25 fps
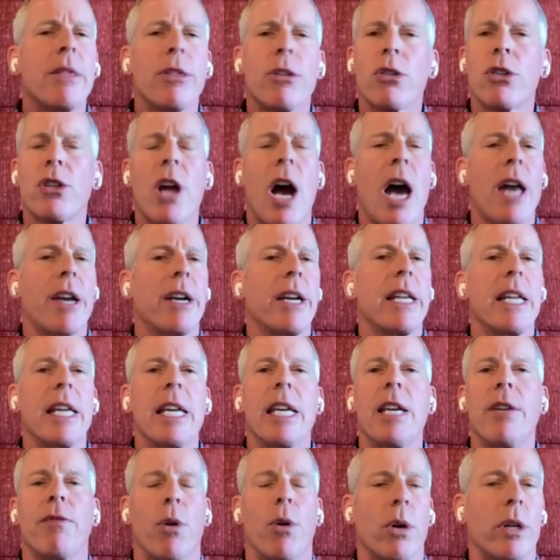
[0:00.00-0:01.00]
There's not an
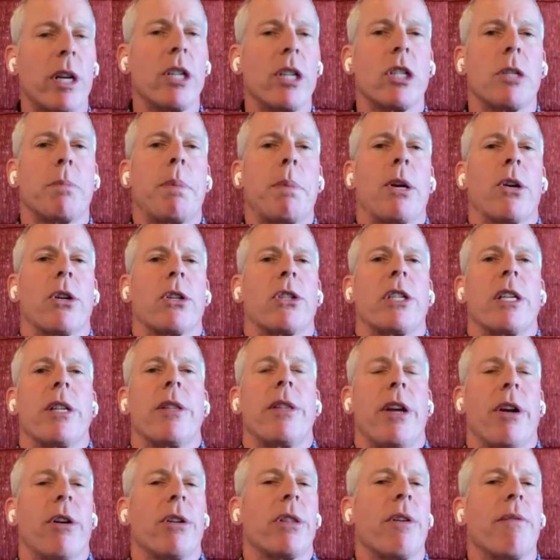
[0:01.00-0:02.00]
evil
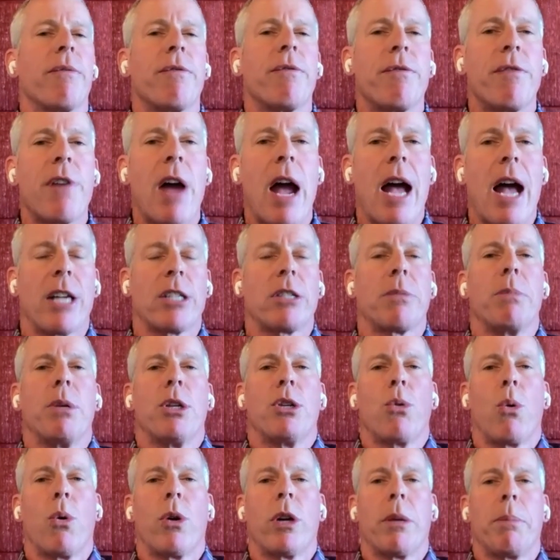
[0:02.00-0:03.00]
conspiracy there. The vast
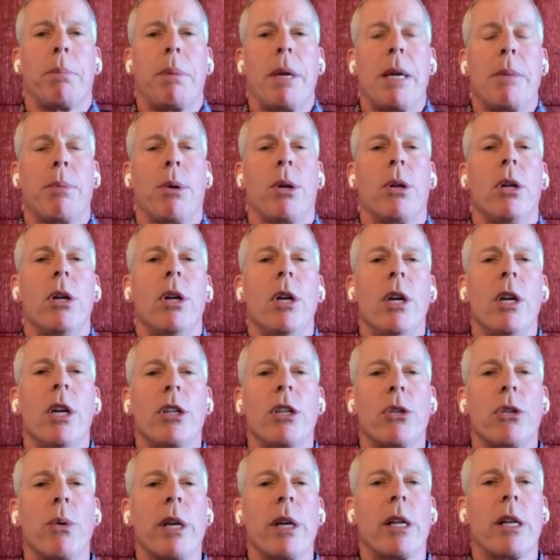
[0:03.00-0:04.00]
majority of people
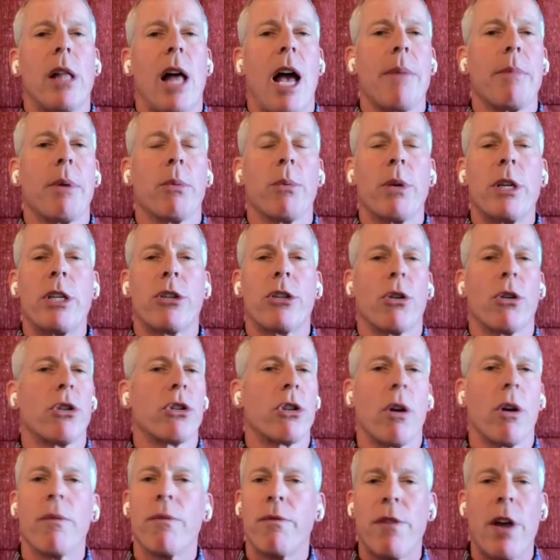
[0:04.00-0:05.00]
doing climate
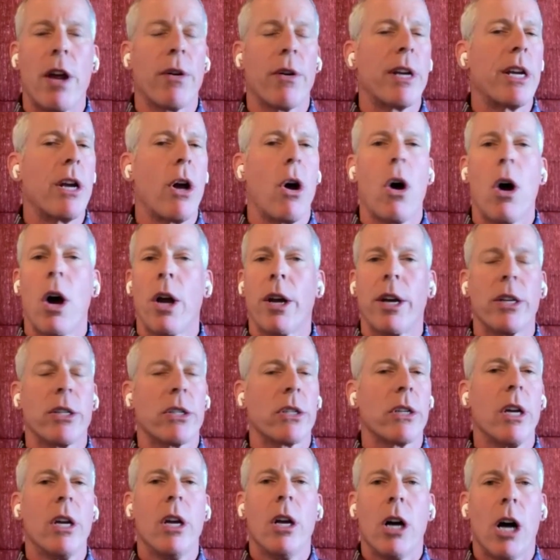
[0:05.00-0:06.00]
research are very
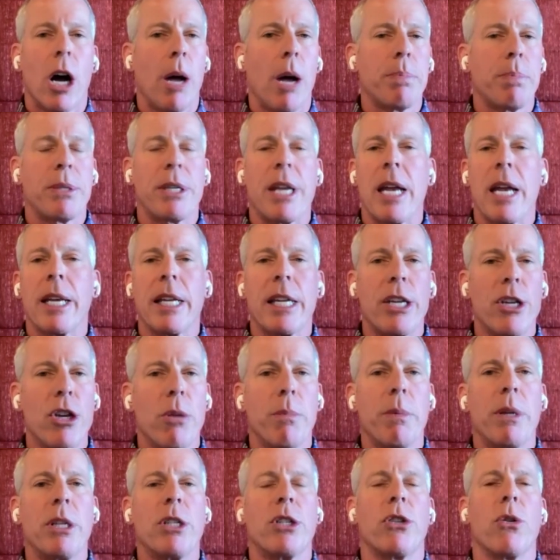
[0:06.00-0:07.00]
honest, upstanding
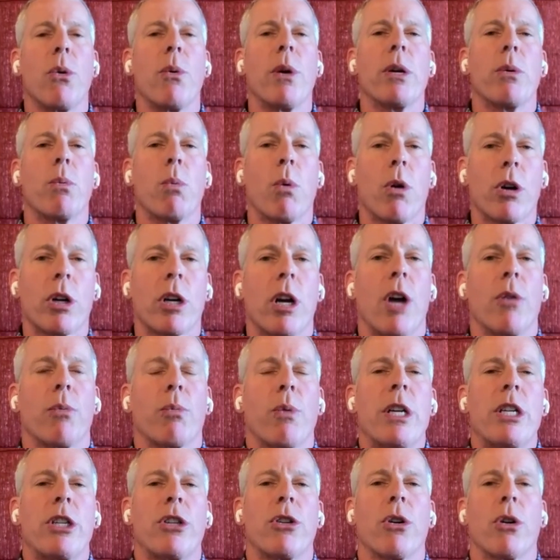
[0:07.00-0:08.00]
humans doing work on
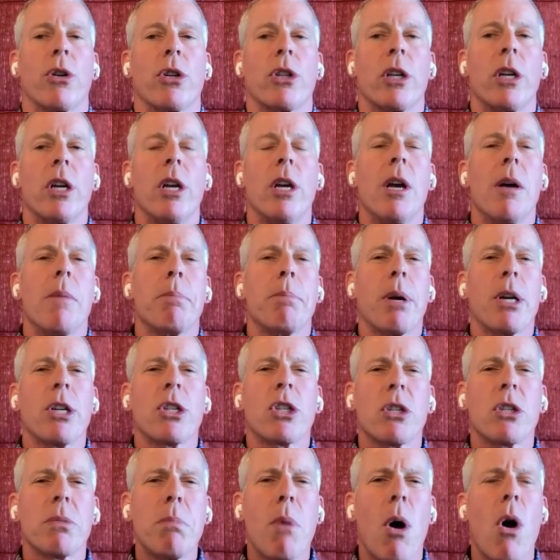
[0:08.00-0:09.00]
research. But a
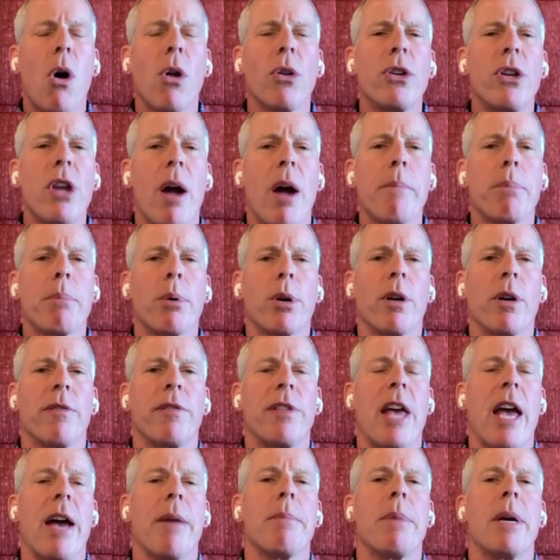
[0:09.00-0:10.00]
small number
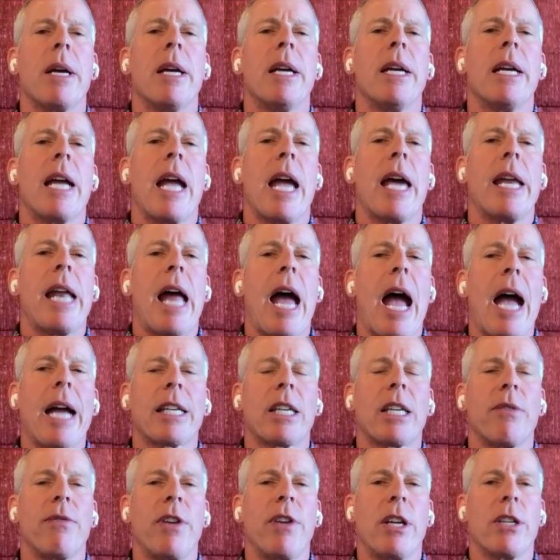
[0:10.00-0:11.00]
of them, and
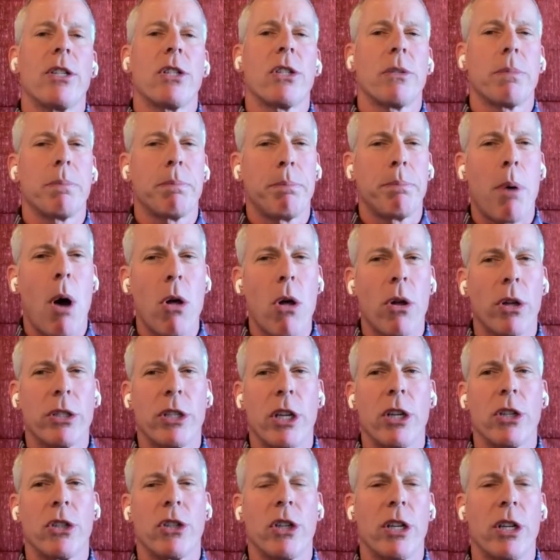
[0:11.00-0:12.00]
activists,
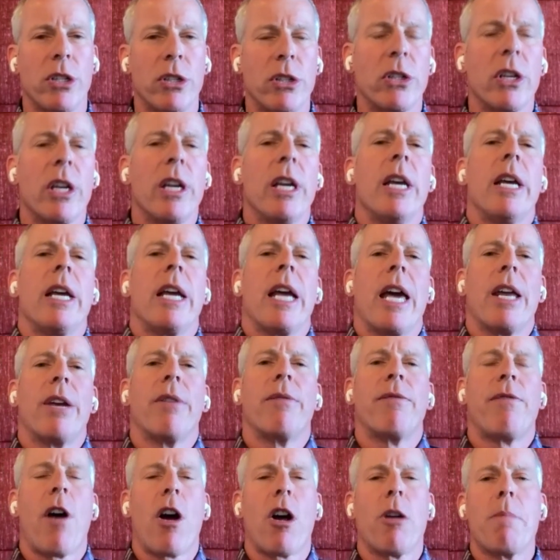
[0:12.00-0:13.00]
politicians, and
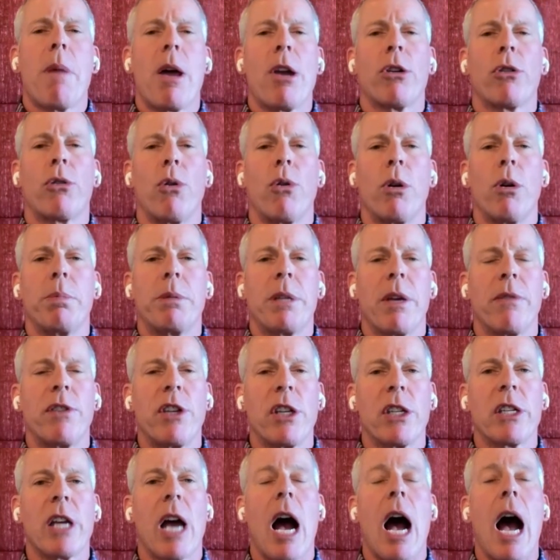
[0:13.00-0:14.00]
environmental groups have
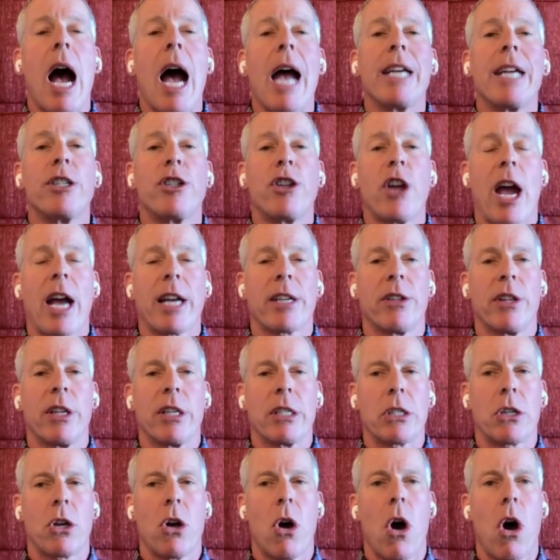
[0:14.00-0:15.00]
just hijacked
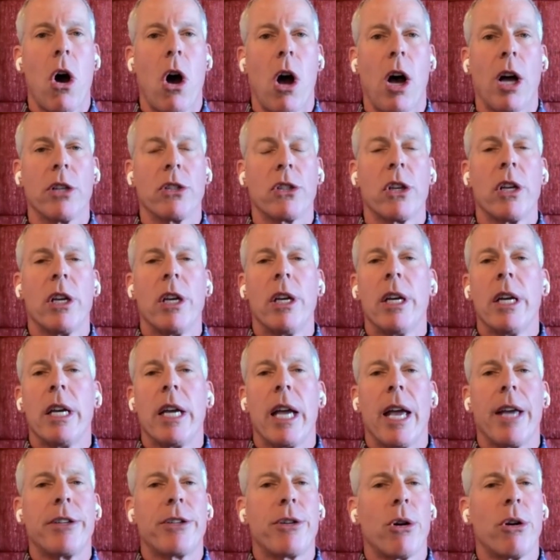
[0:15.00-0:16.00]
this cause
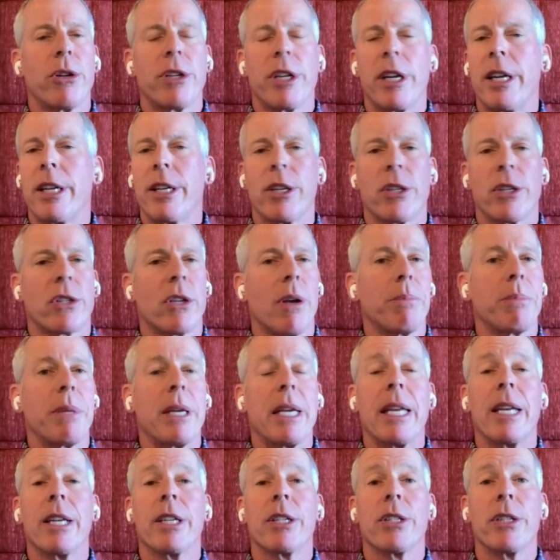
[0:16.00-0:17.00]
and turned it into
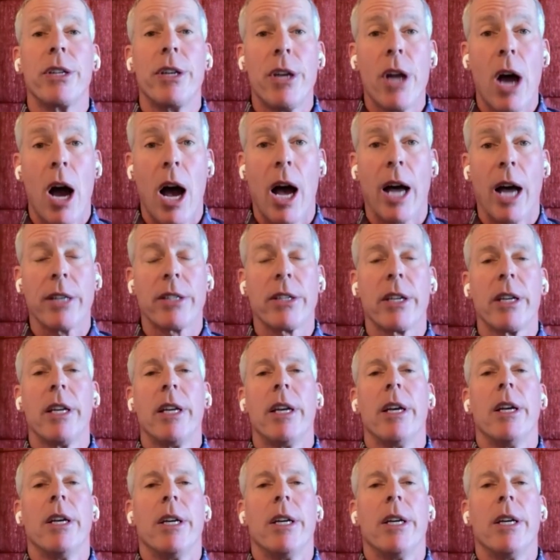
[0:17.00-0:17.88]
something it is not.